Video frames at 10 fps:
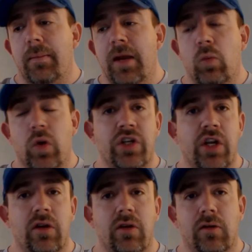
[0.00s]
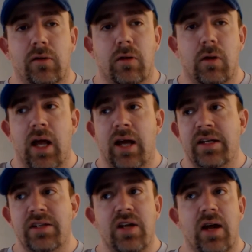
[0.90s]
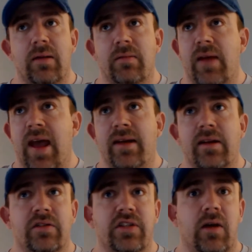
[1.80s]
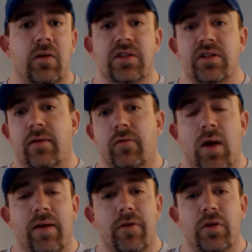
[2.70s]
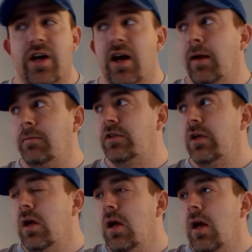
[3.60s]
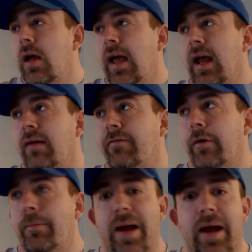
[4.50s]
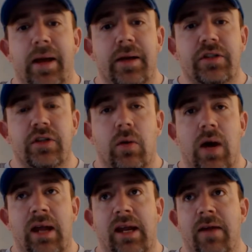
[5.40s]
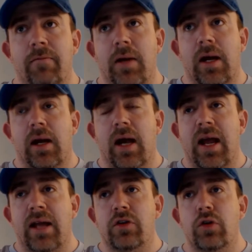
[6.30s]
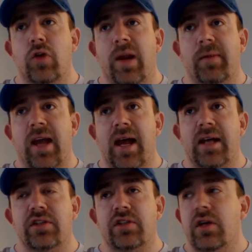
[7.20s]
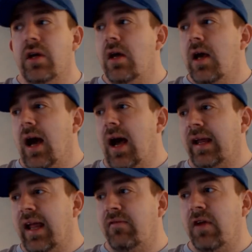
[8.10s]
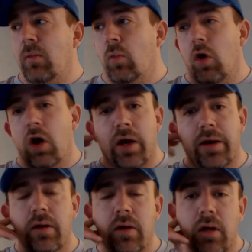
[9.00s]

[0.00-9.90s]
He wished he could collect. He's had to sell his stuff quite a few times, and I feel bad. So I gave him. I had 2 Dreamcast. I gave him one.